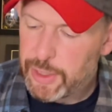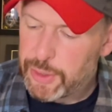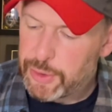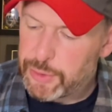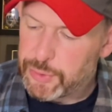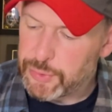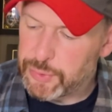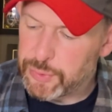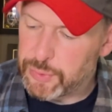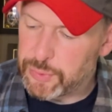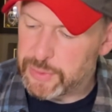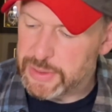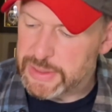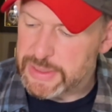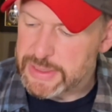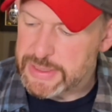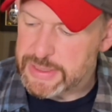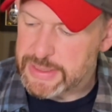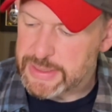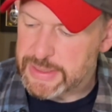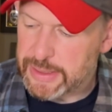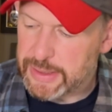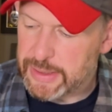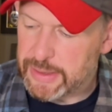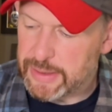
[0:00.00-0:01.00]
who
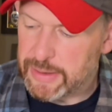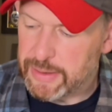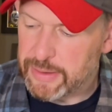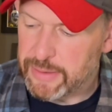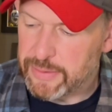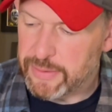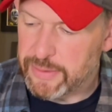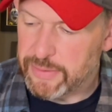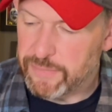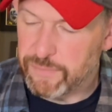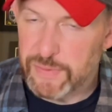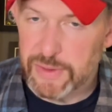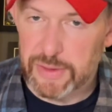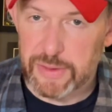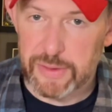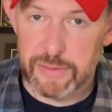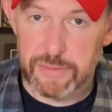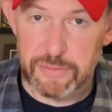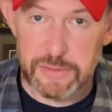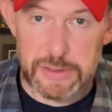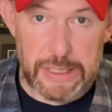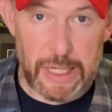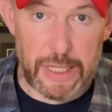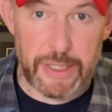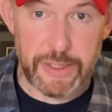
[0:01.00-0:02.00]
is the
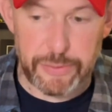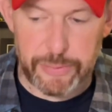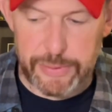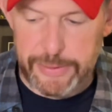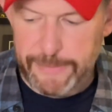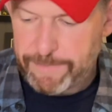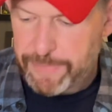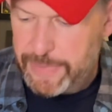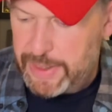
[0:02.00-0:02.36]
villain Conduit.